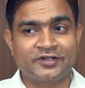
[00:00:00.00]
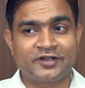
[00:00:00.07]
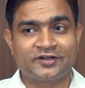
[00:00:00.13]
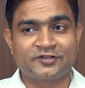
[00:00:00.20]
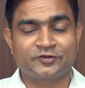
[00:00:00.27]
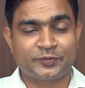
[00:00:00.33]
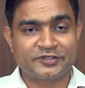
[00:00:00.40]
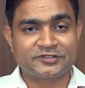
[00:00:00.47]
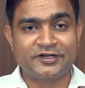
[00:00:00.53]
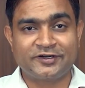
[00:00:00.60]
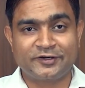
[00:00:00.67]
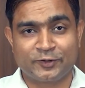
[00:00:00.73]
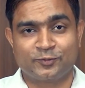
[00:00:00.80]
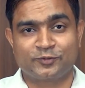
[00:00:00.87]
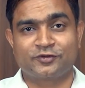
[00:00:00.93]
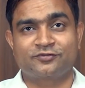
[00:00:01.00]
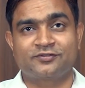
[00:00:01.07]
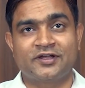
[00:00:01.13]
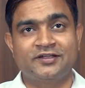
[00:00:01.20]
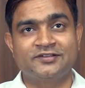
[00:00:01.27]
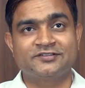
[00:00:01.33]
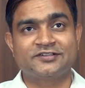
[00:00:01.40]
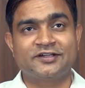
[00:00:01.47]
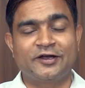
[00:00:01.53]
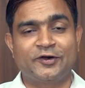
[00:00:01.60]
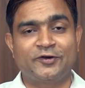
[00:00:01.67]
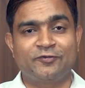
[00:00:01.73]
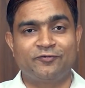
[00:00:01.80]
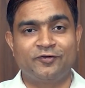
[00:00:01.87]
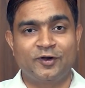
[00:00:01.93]
and especially in terms of science,
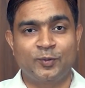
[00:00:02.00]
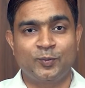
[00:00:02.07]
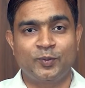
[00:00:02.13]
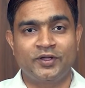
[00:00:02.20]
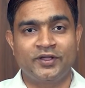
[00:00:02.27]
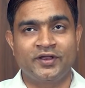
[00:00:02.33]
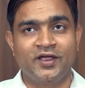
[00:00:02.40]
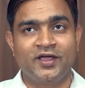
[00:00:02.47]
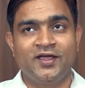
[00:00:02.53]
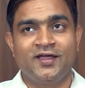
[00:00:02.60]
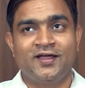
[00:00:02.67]
it will be